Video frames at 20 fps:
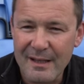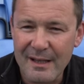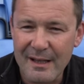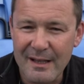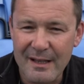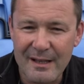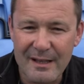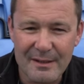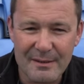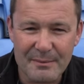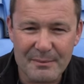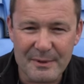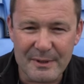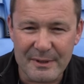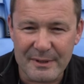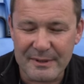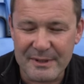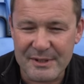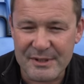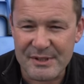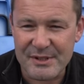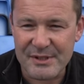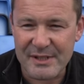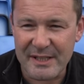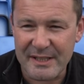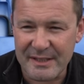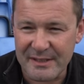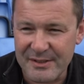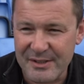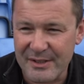Well, as
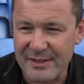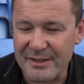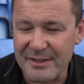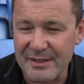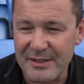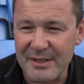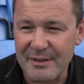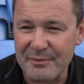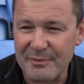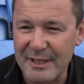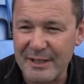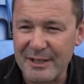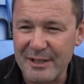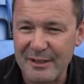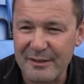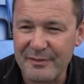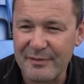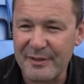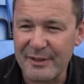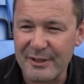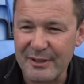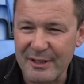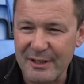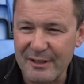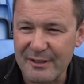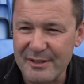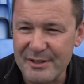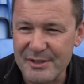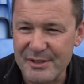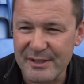I say, so regular
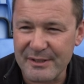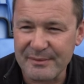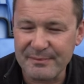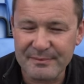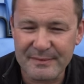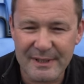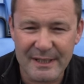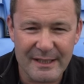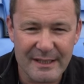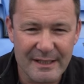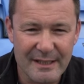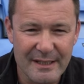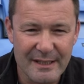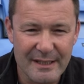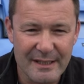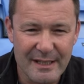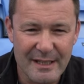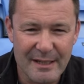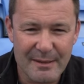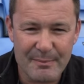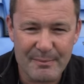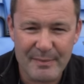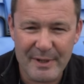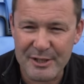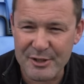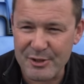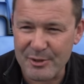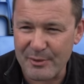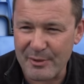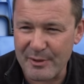fertiliser,
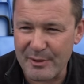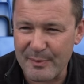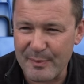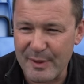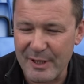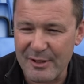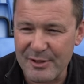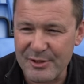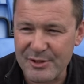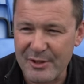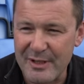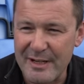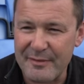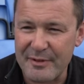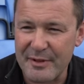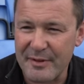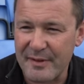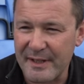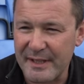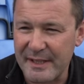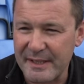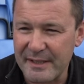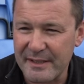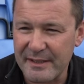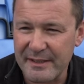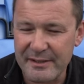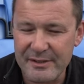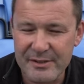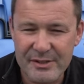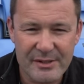make sure that the plant's got everything it
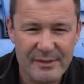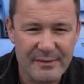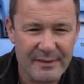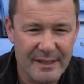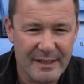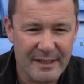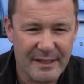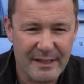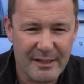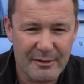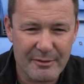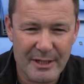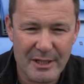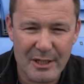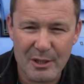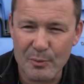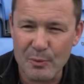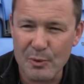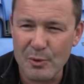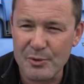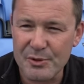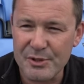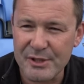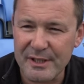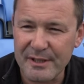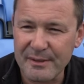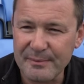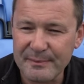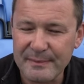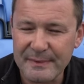needs, regular
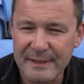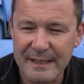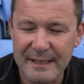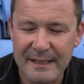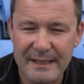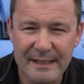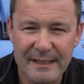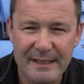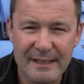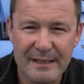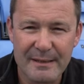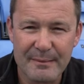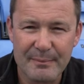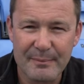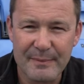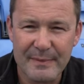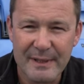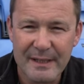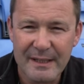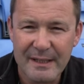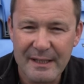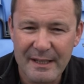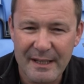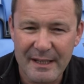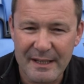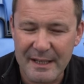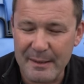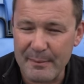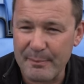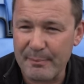water,
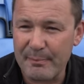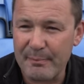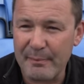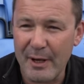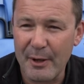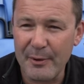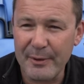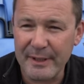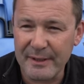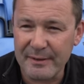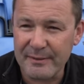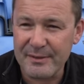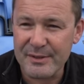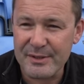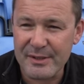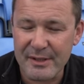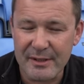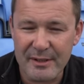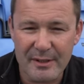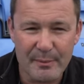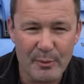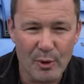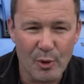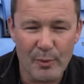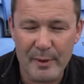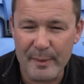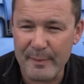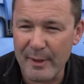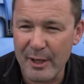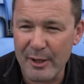and then mowing. So the
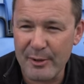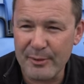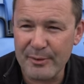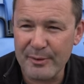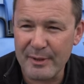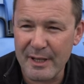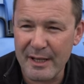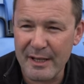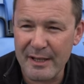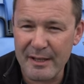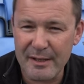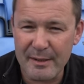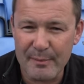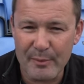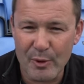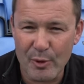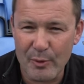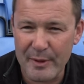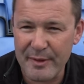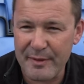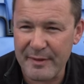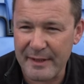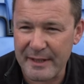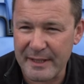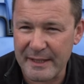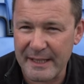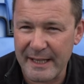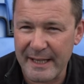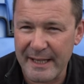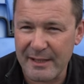more we mow, the more we
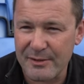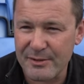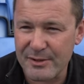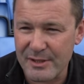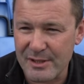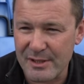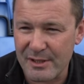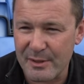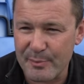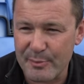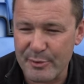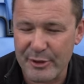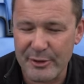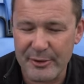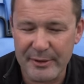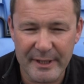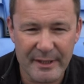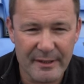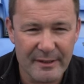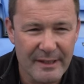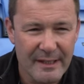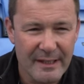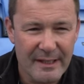thicken it out. It's like pruning,